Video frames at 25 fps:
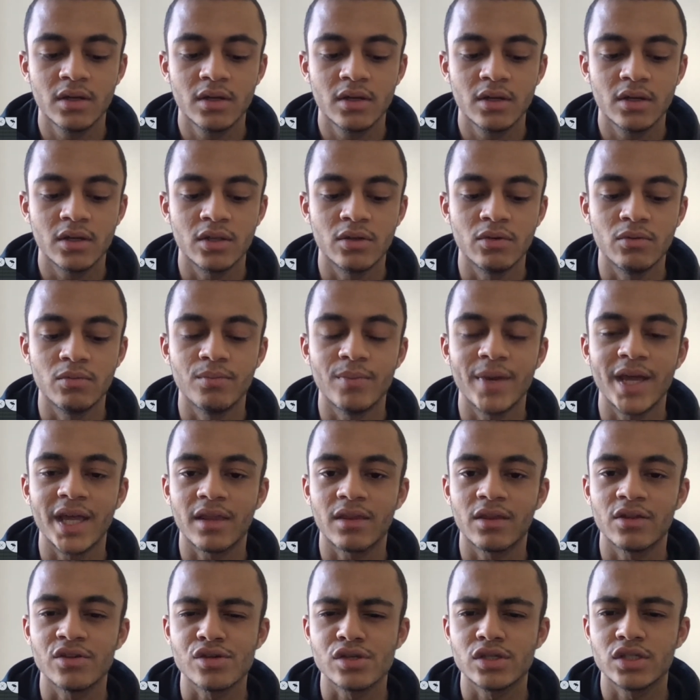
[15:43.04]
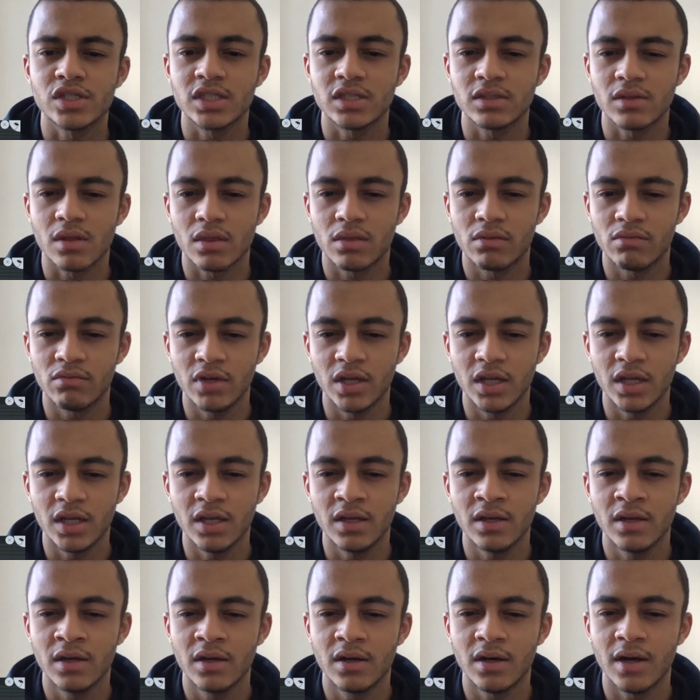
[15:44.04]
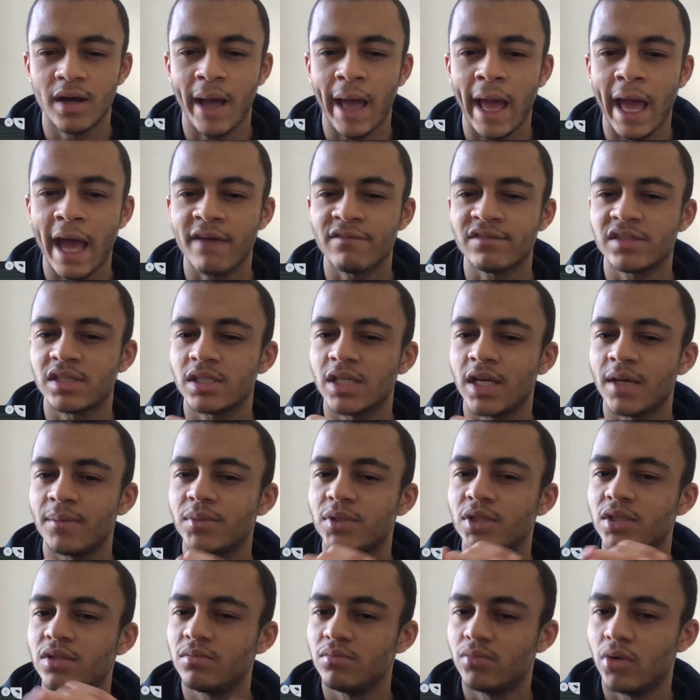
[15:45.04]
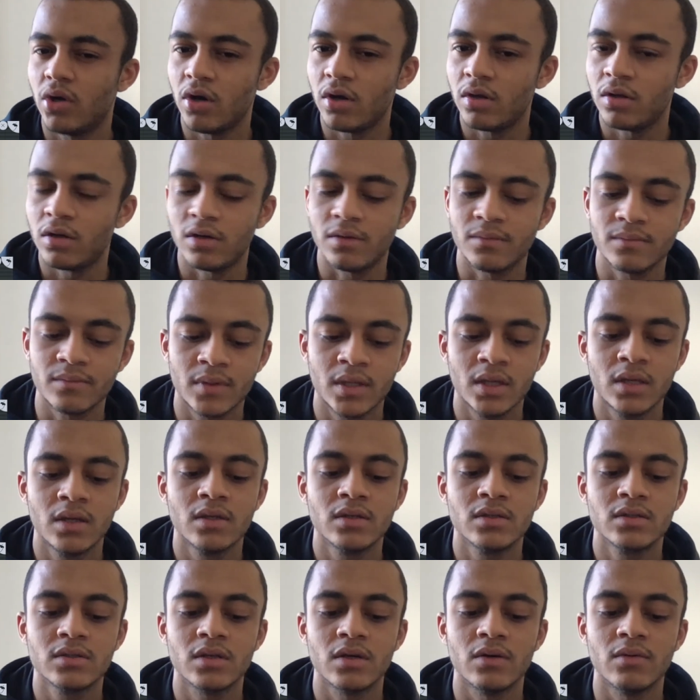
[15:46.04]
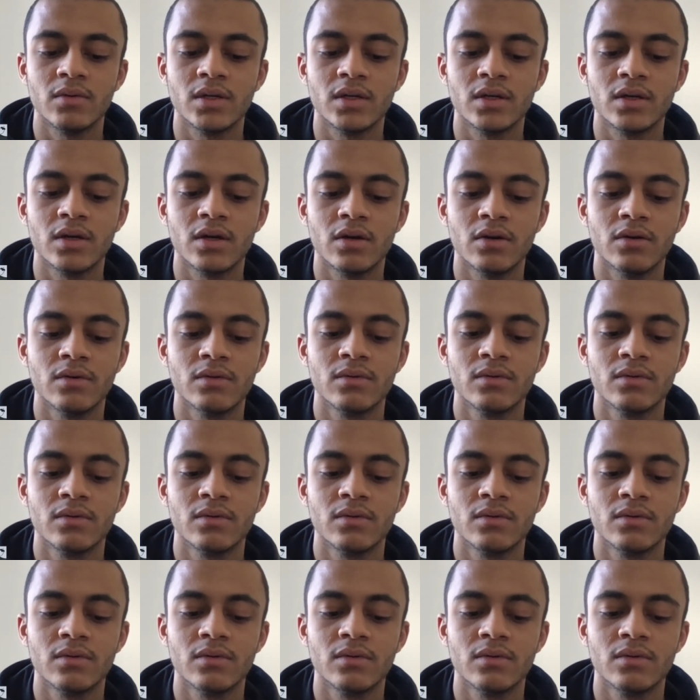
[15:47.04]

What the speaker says: you make the 3 a half step smaller. So we go.